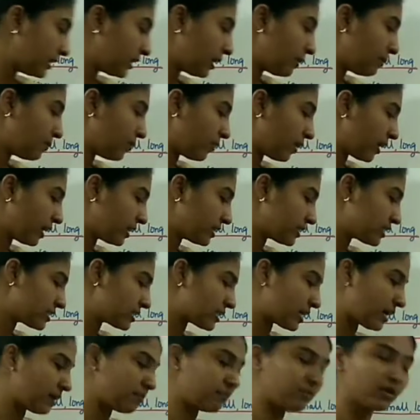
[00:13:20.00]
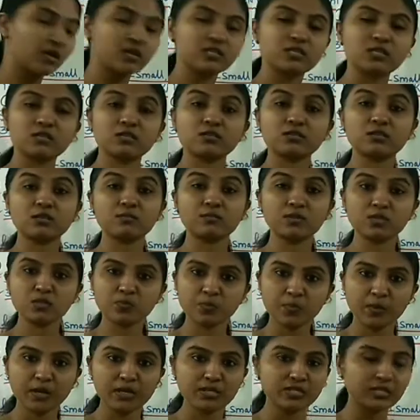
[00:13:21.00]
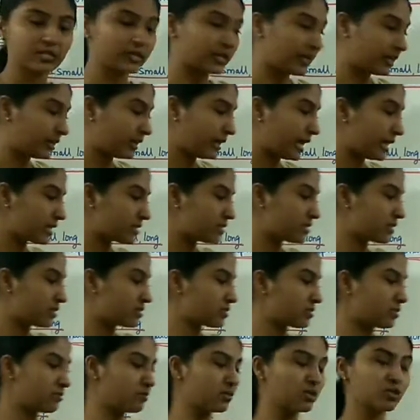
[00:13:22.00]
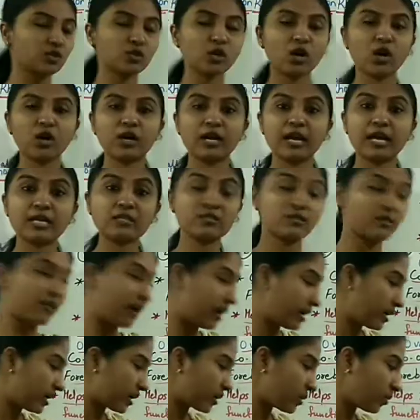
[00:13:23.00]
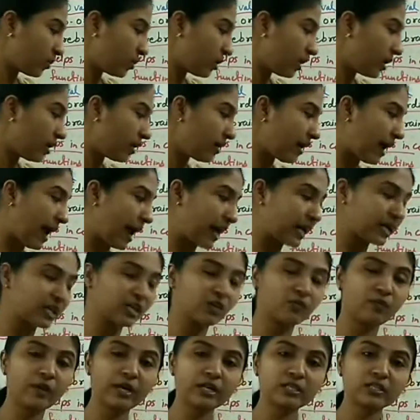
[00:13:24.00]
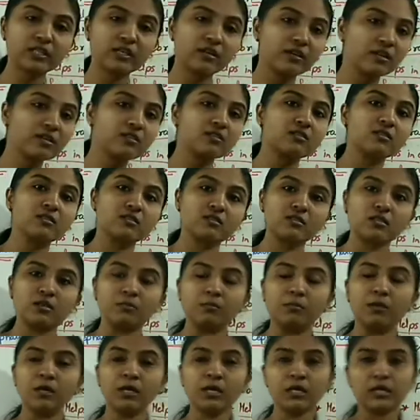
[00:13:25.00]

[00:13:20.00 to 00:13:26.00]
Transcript: the brain stem, a system is present, and that system is called as reticular activatory system.